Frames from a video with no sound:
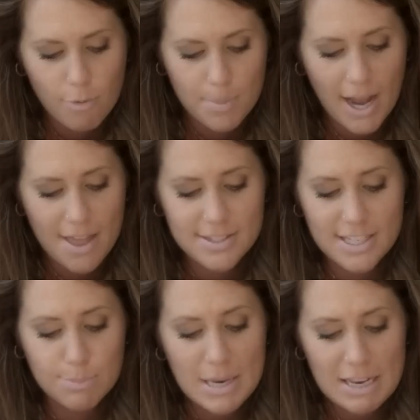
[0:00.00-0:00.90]
from a guy that
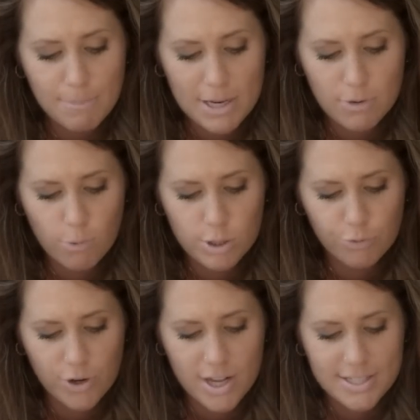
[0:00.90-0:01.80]
says, many of my
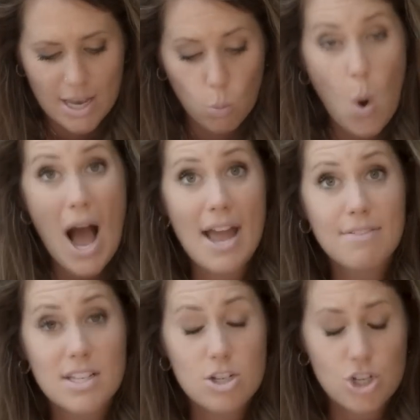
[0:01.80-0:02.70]
divorced friends had
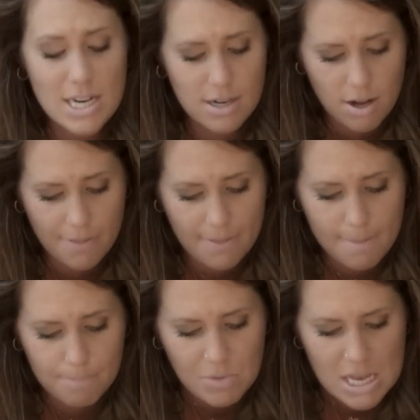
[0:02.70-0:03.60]
wives that cheated on
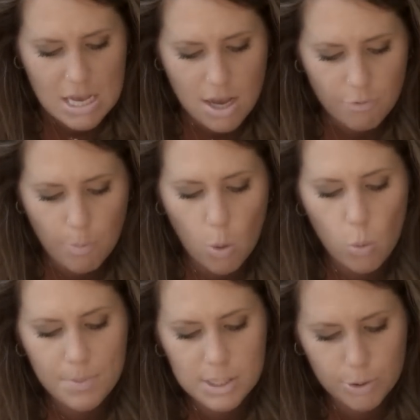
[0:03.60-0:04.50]
them. From a
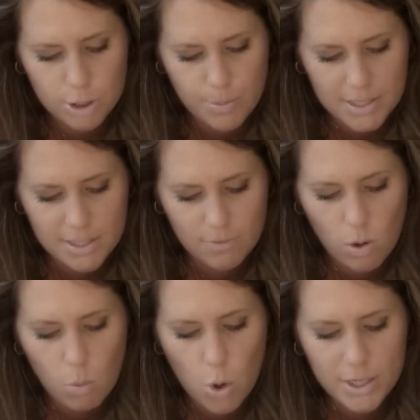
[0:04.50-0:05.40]
woman's perspective,
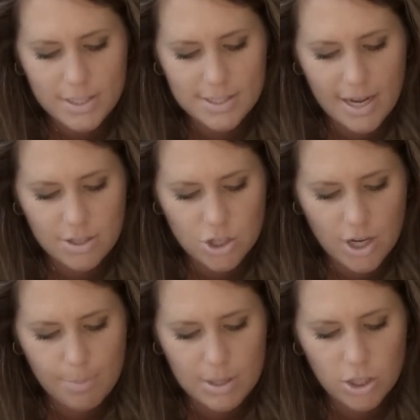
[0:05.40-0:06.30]
what warning signs
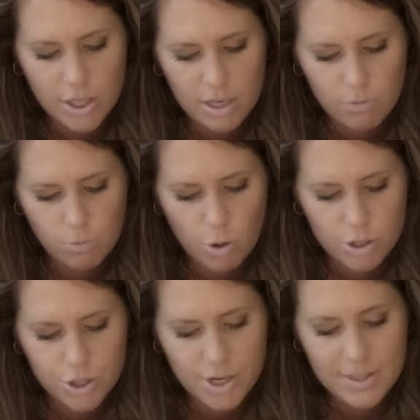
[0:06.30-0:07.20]
should I be looking
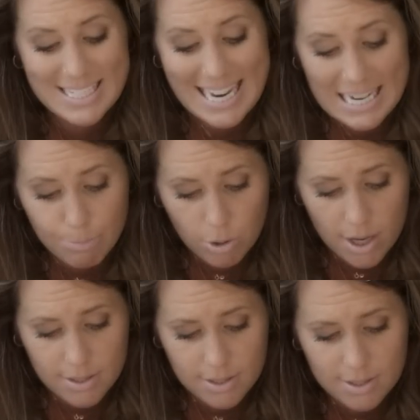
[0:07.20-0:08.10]
for during the dating
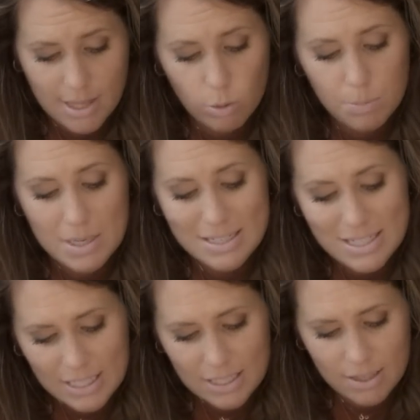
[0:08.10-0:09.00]
process that would be
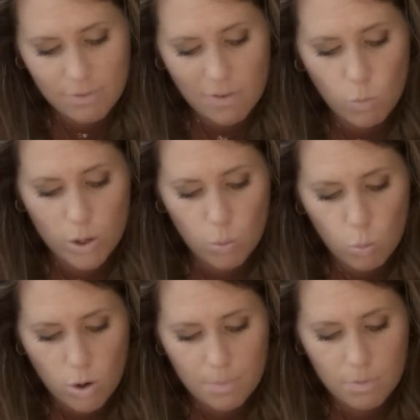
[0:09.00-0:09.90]
indicative of what a
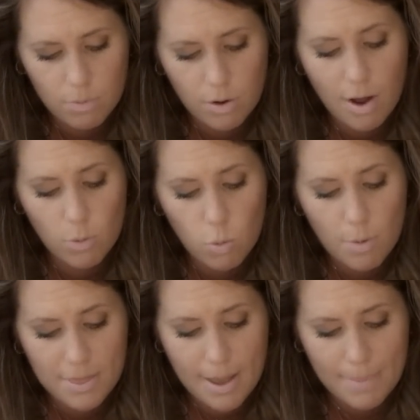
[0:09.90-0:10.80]

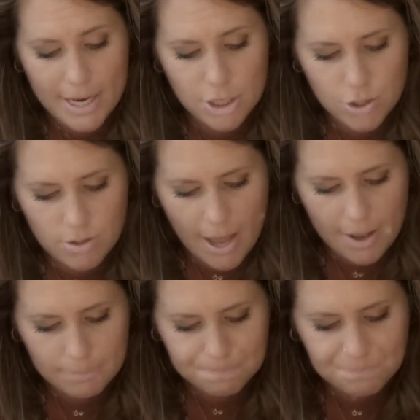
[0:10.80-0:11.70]
woman that might do that?